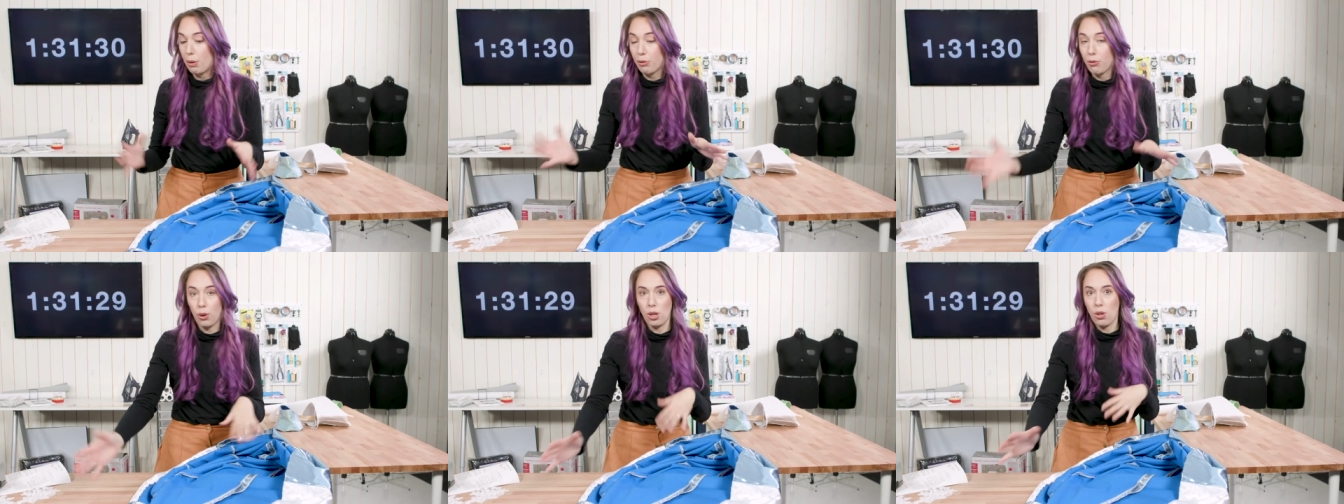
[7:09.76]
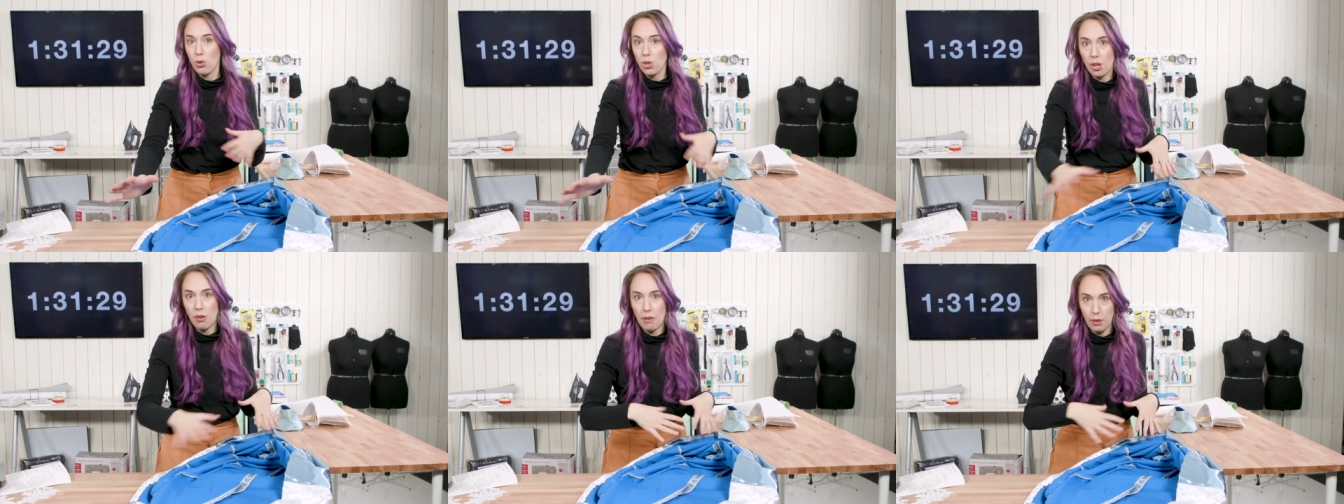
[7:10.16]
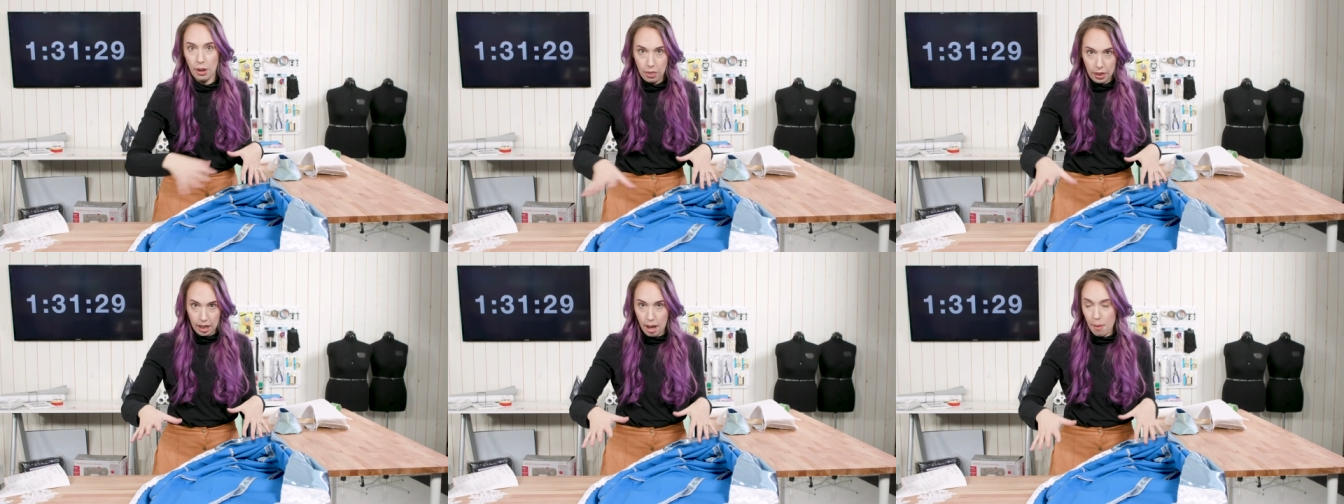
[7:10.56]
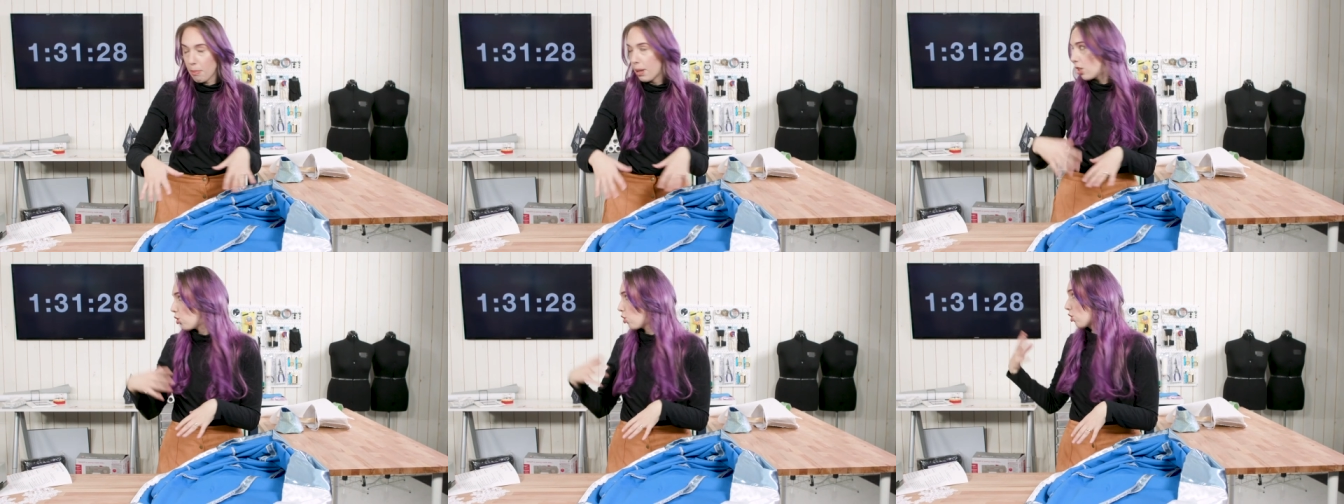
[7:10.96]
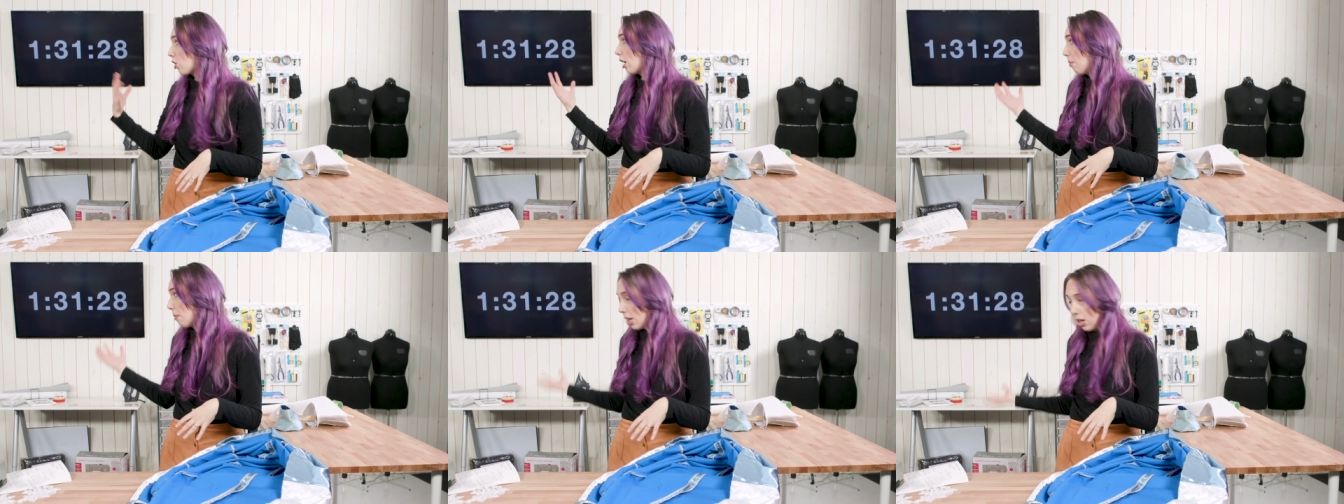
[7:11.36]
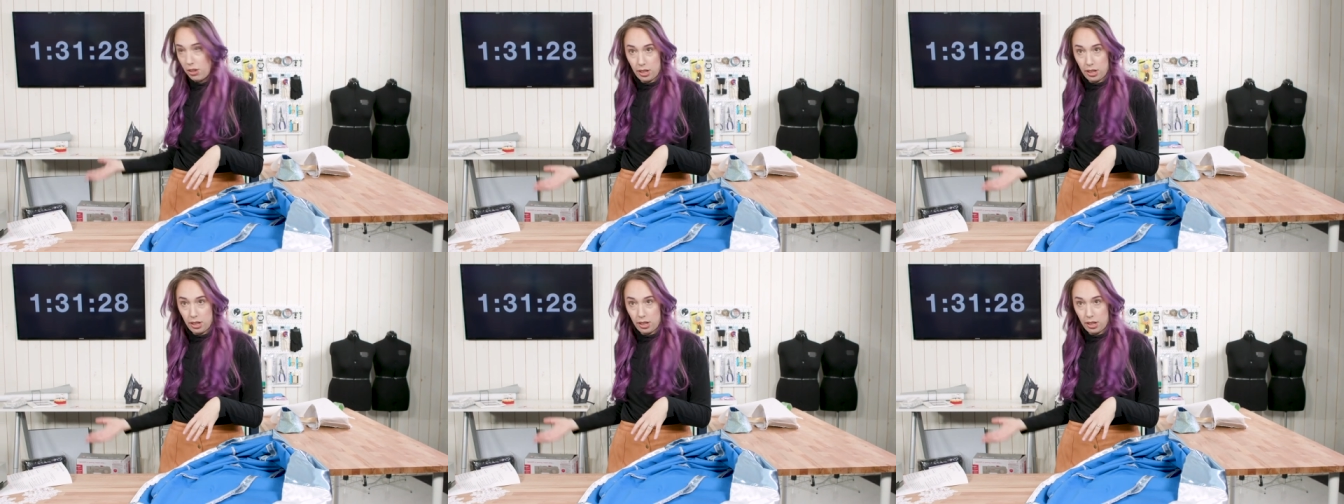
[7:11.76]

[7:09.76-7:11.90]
before you sew everything up. It's just gonna make